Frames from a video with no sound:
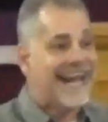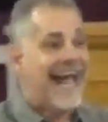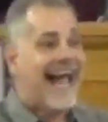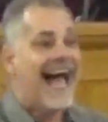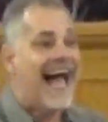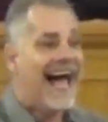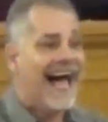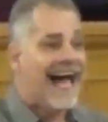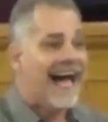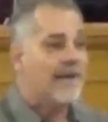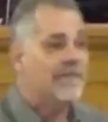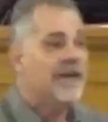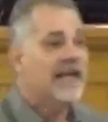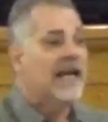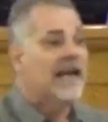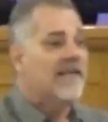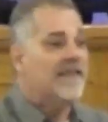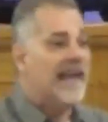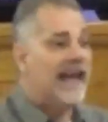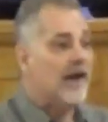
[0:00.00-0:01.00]
time
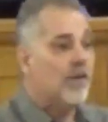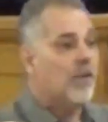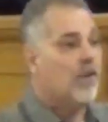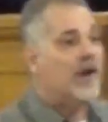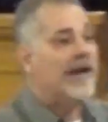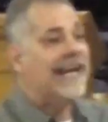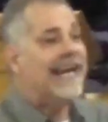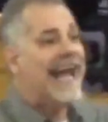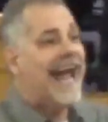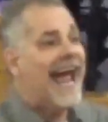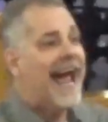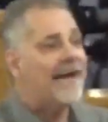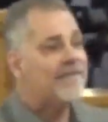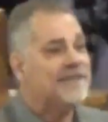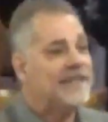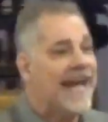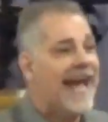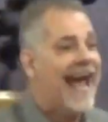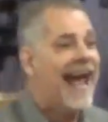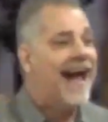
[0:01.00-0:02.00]
that we
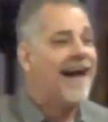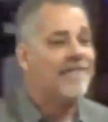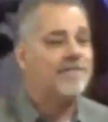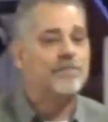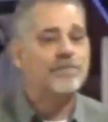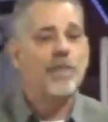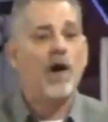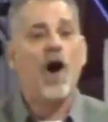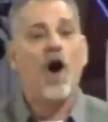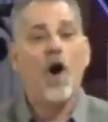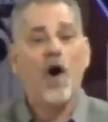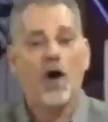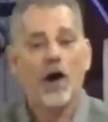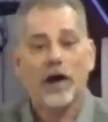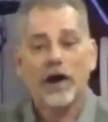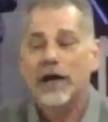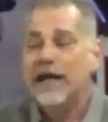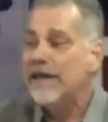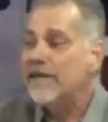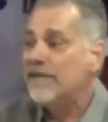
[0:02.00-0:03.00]
have to have
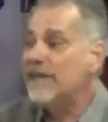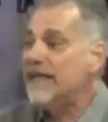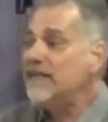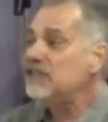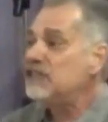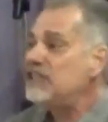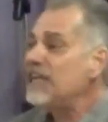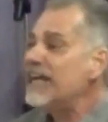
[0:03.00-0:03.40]
more than